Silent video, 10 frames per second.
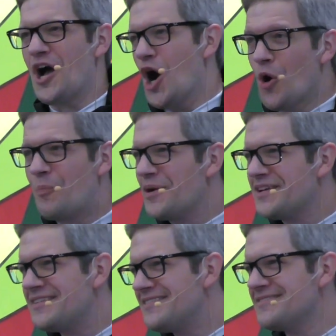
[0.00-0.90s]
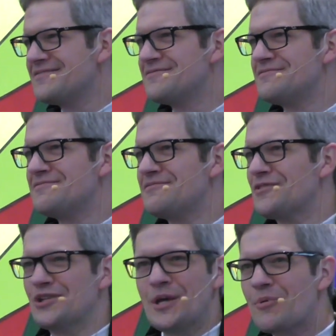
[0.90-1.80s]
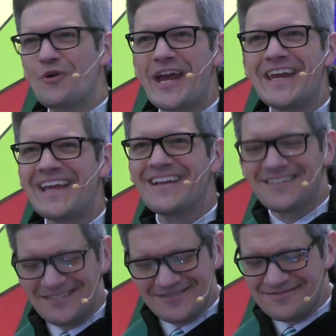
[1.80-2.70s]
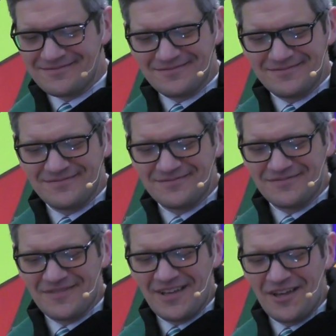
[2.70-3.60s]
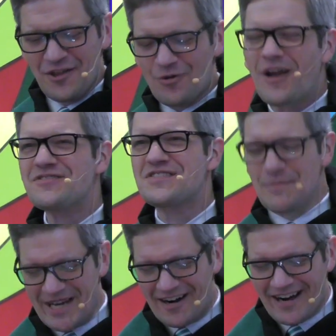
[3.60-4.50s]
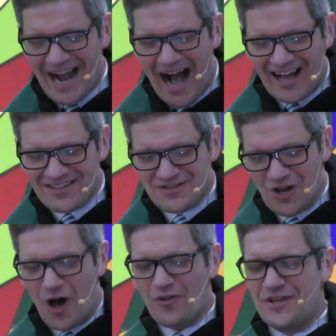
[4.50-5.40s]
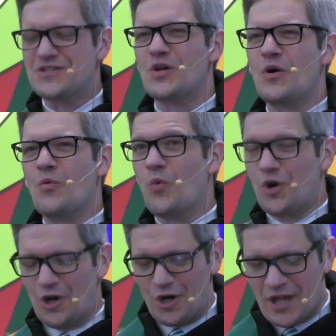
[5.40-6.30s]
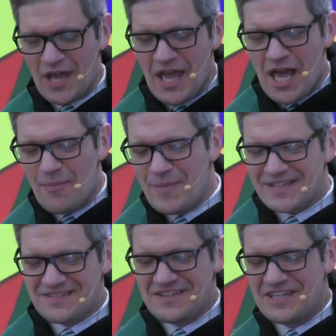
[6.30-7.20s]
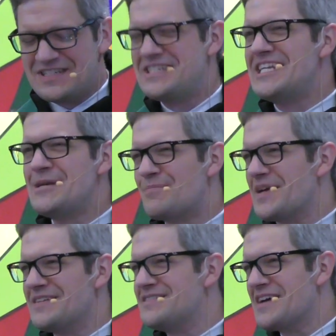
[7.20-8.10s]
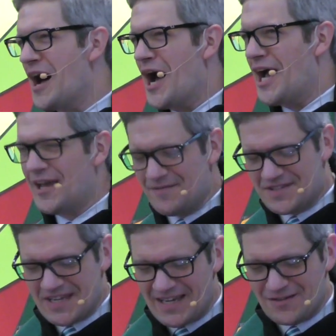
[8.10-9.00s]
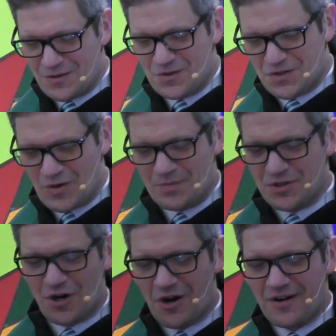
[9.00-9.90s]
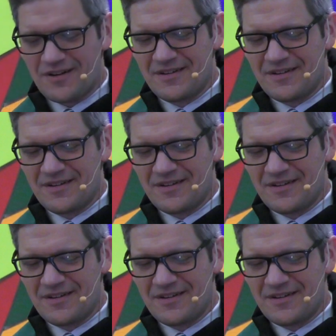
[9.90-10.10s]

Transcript: open, liberating Throughout seminary, I saw this word amidst the deep dives into Scripture.